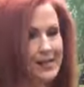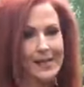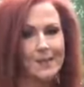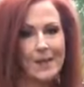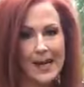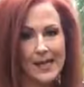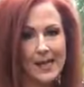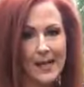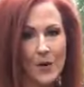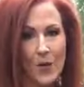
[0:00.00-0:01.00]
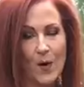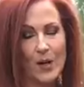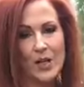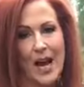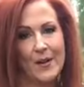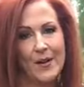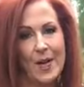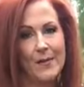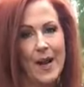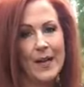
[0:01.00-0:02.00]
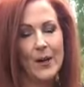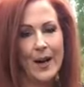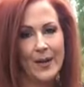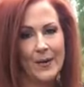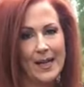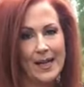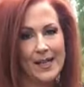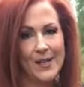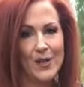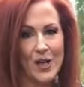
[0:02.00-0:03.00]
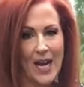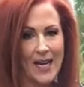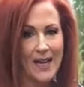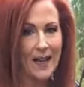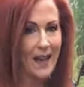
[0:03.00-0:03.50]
has this amazing corn chowder that my great-great-niece Jaden